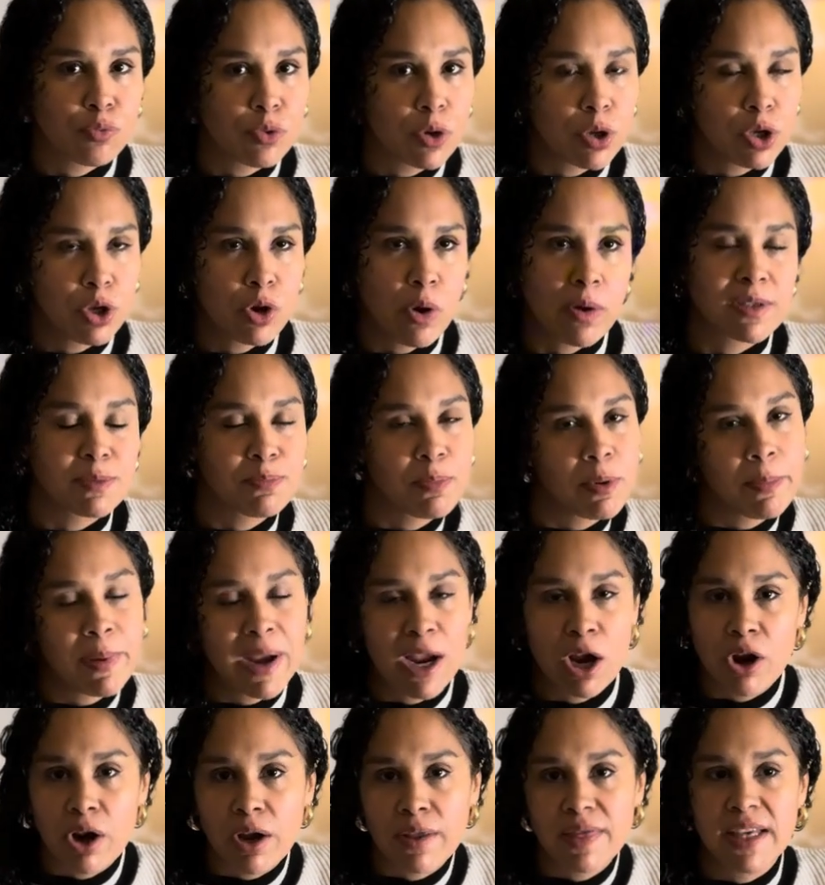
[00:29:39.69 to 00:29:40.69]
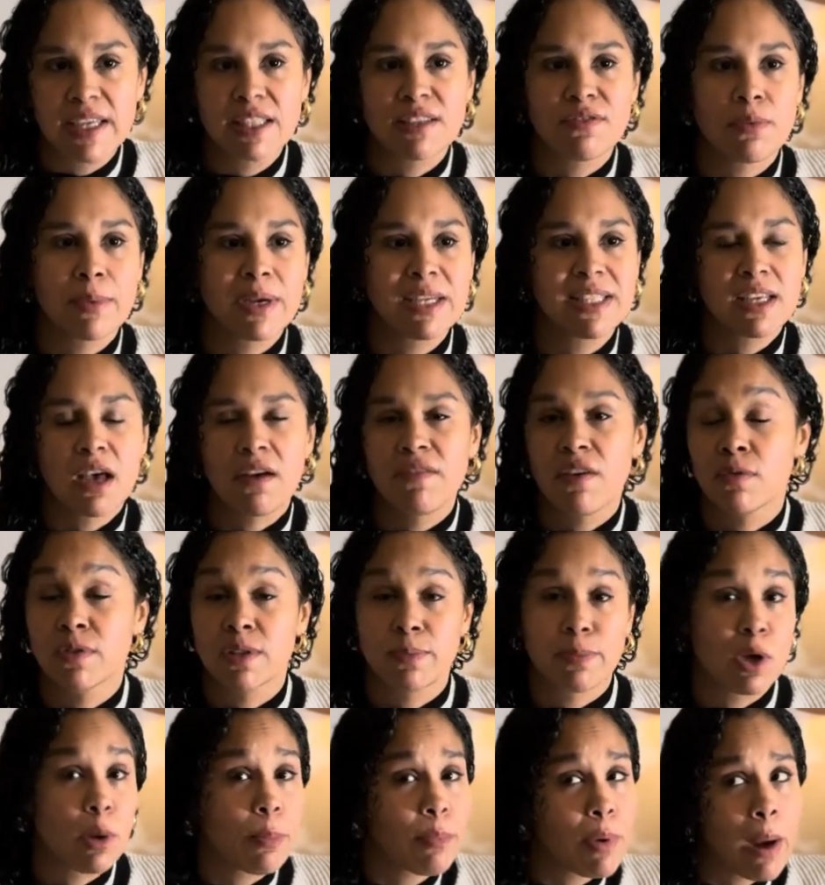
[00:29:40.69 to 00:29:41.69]
I was preparing things for myself, I was
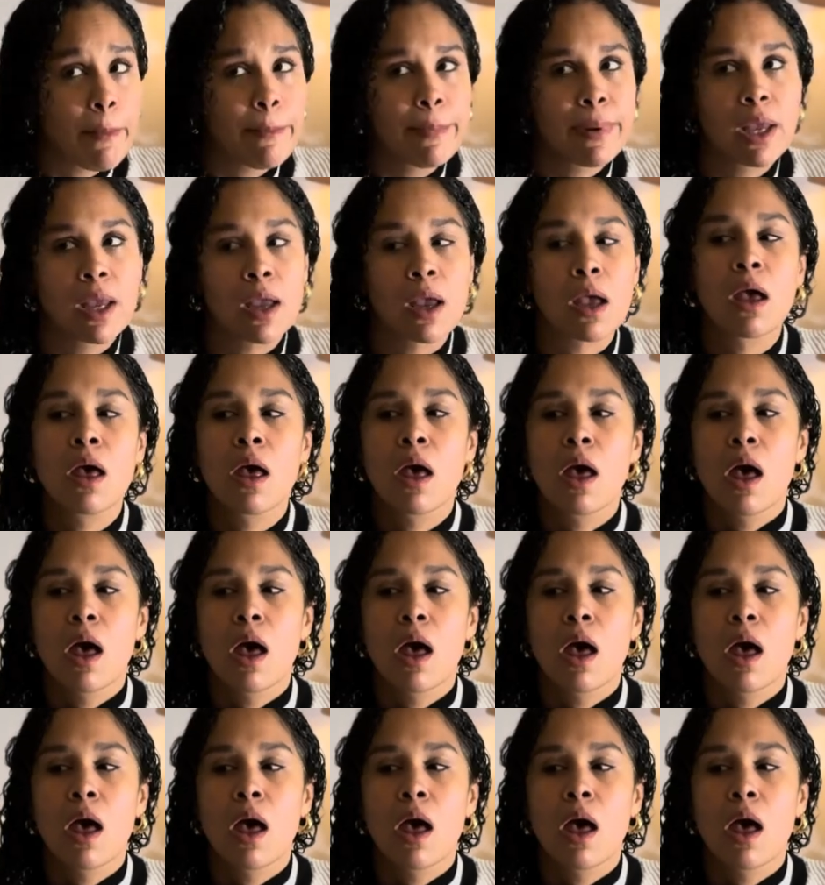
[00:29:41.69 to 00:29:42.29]
meal prepping,